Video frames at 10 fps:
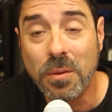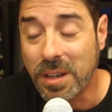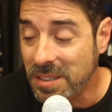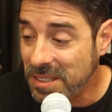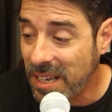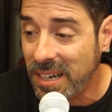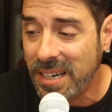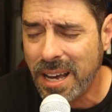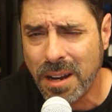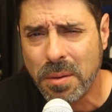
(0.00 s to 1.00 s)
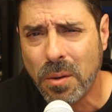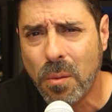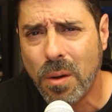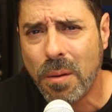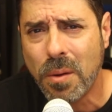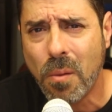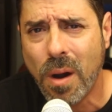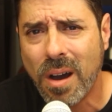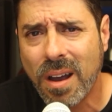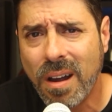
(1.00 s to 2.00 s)
We're going to set it down. I'm going to
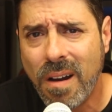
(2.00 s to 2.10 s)
walk.